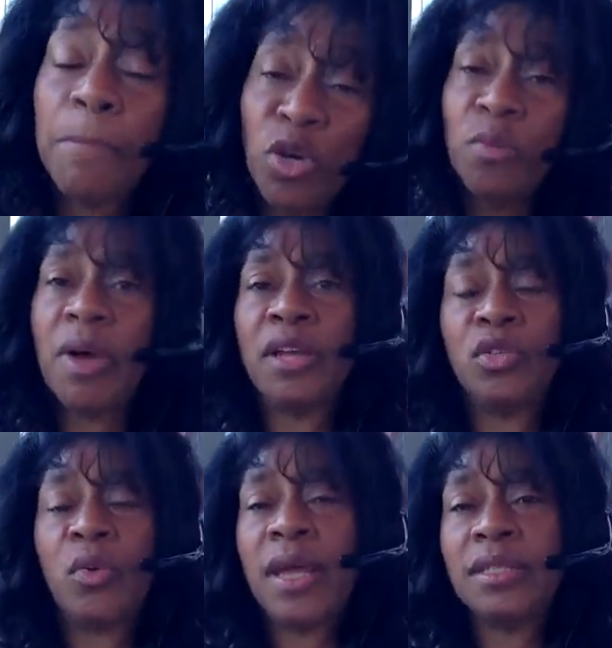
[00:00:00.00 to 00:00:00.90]
Boom, I
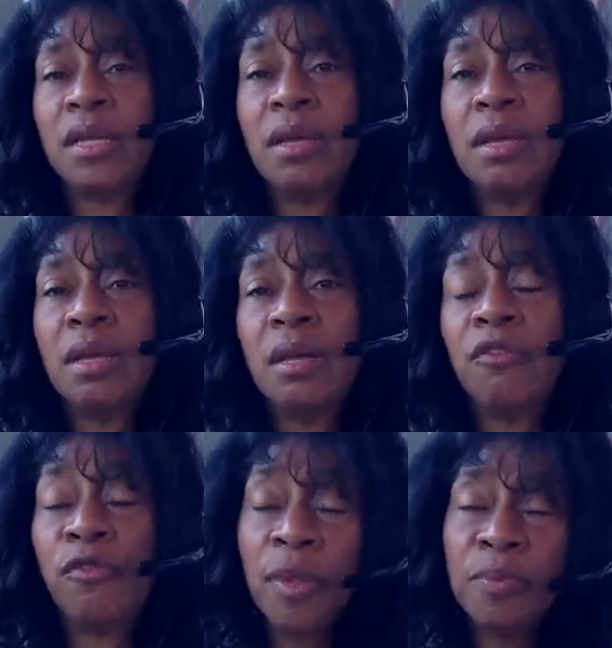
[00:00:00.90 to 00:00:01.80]
direct,
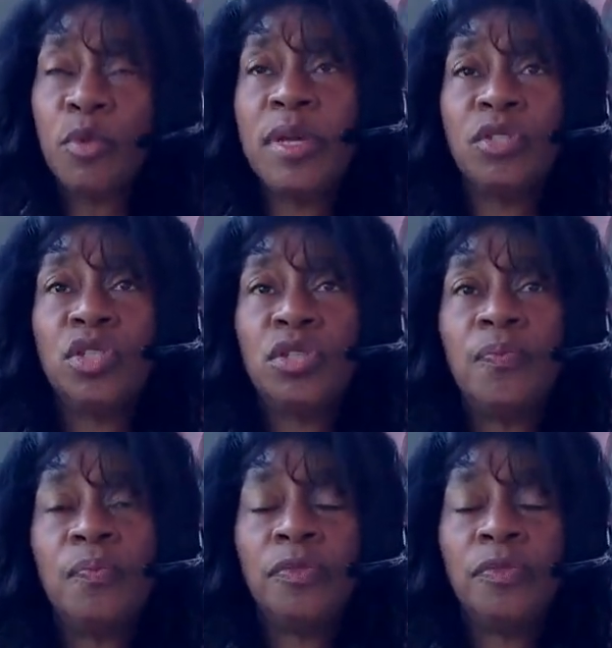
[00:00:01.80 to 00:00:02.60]
flip switch,